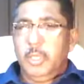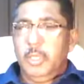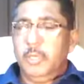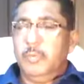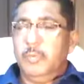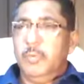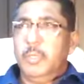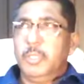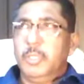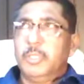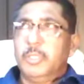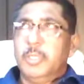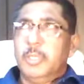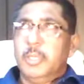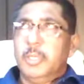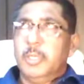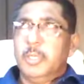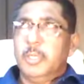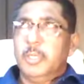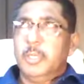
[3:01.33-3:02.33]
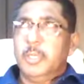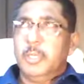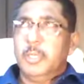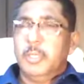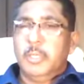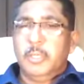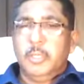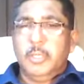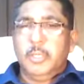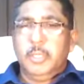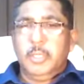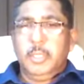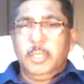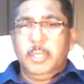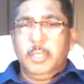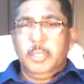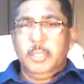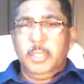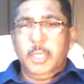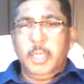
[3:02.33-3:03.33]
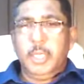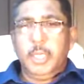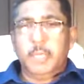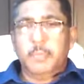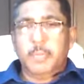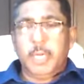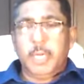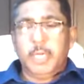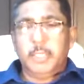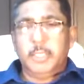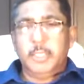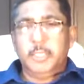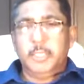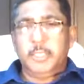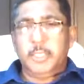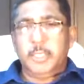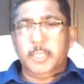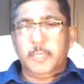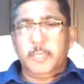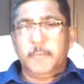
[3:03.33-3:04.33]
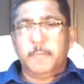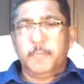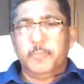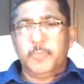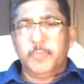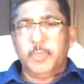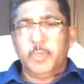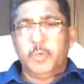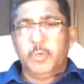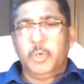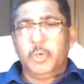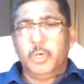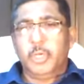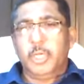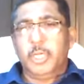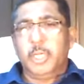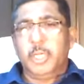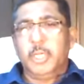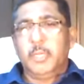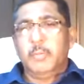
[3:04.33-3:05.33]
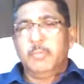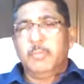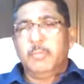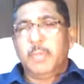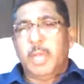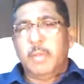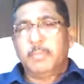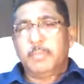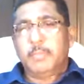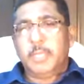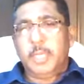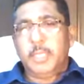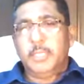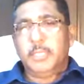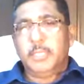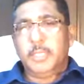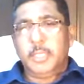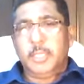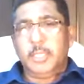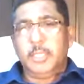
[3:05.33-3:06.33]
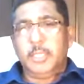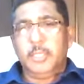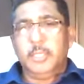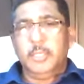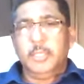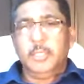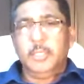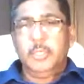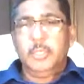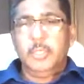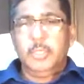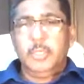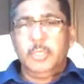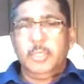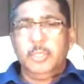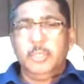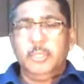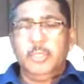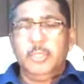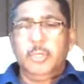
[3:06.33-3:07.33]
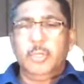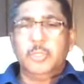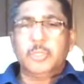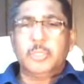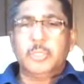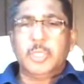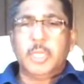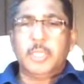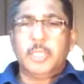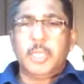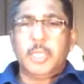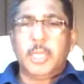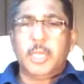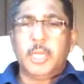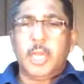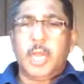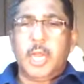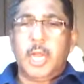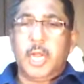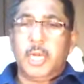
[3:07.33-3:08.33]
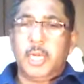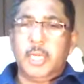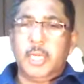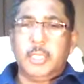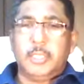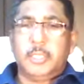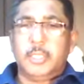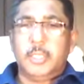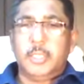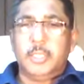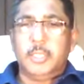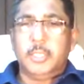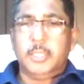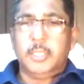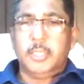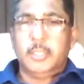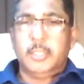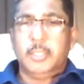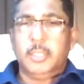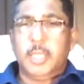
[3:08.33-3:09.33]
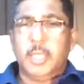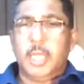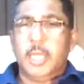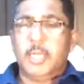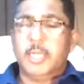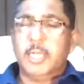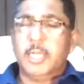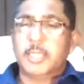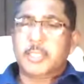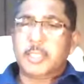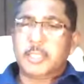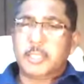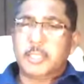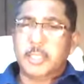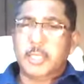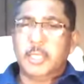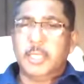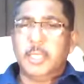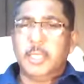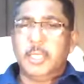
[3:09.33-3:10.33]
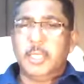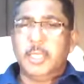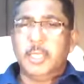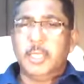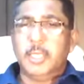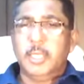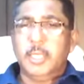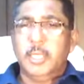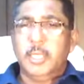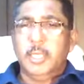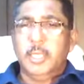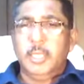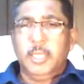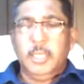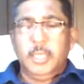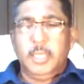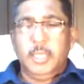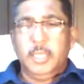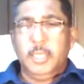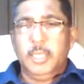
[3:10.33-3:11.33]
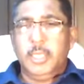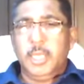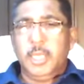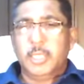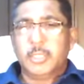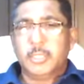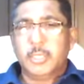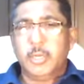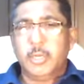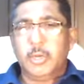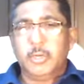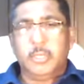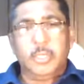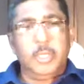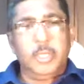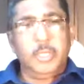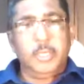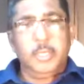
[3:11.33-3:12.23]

in which they are practicing or baptizing those that are adult and necessarily it does not